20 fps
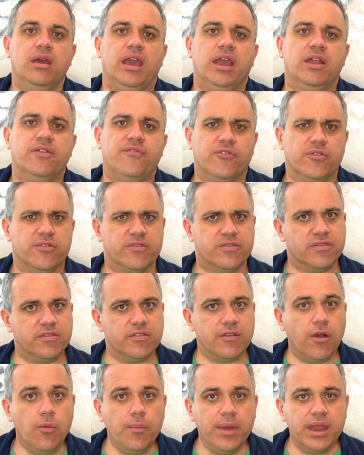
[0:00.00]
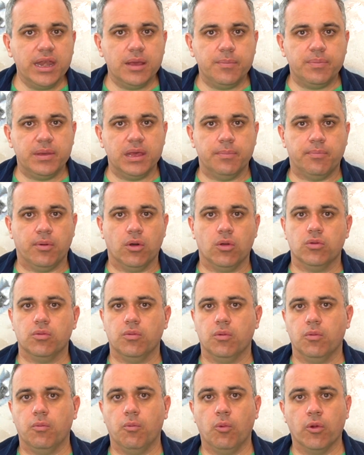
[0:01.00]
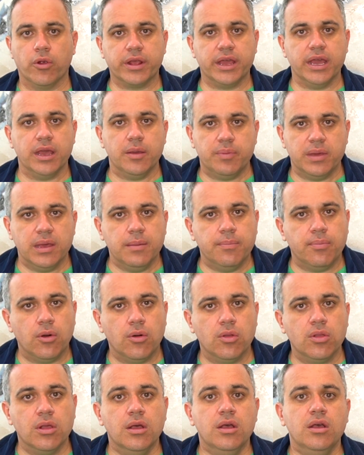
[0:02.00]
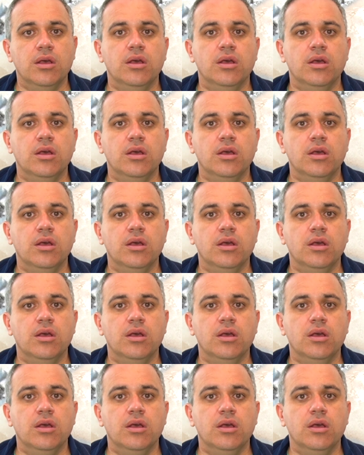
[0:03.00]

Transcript: And for so many people, working people,